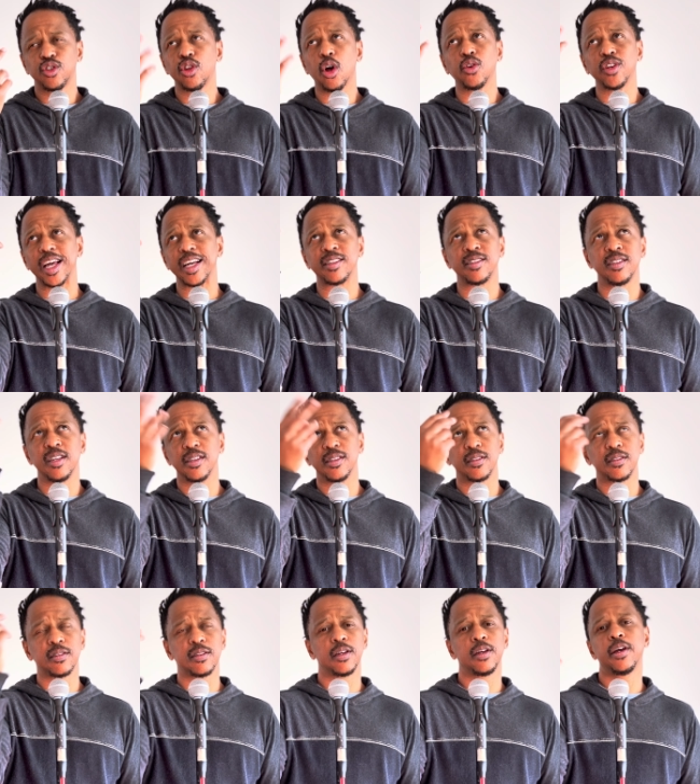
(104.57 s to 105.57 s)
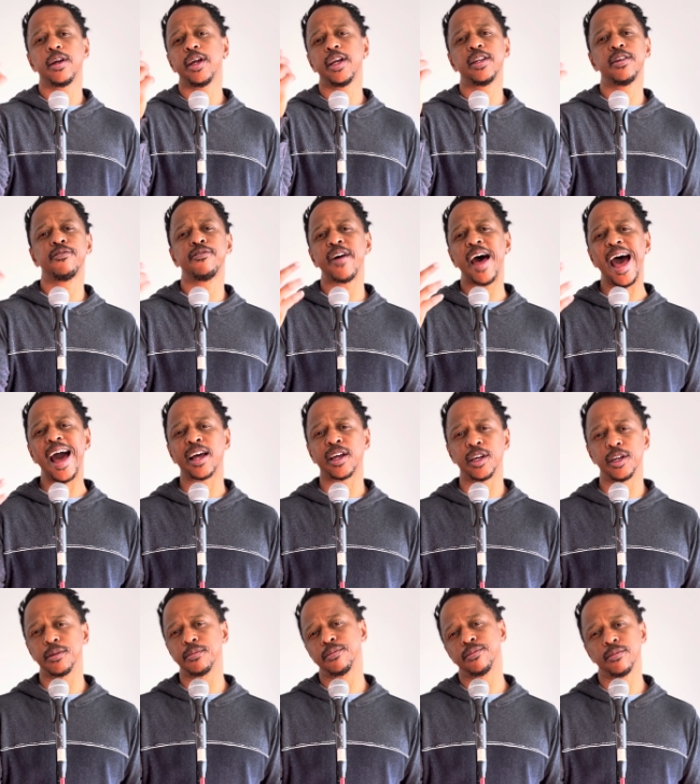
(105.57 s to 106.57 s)
don't exist in a
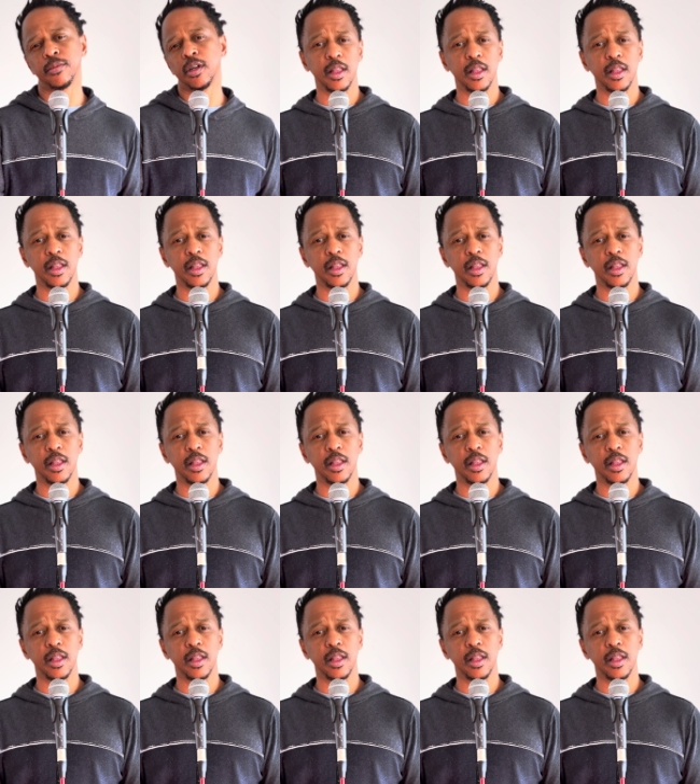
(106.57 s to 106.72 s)
vacuum.